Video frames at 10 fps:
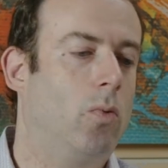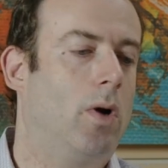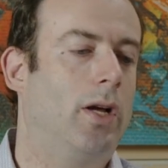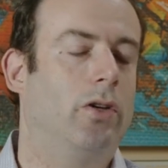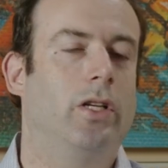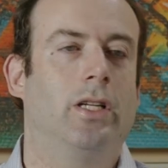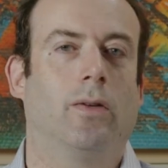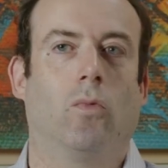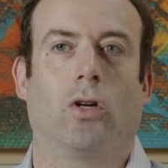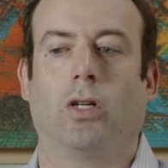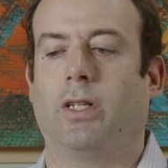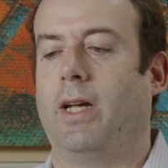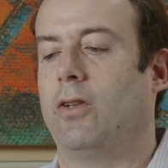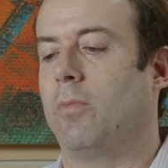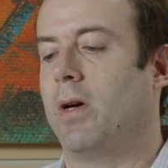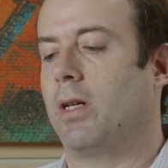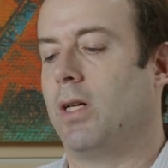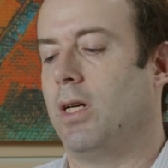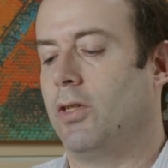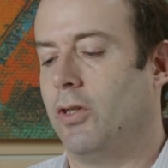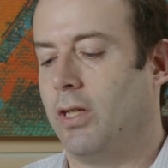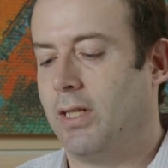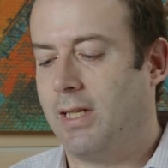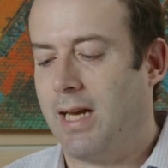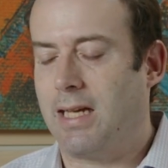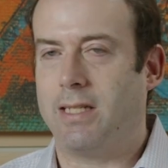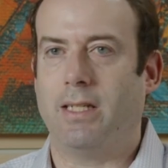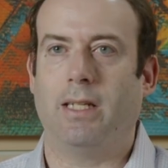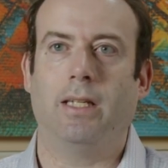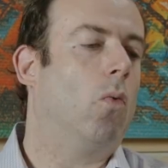why you need to work on getting your mitochondria tested,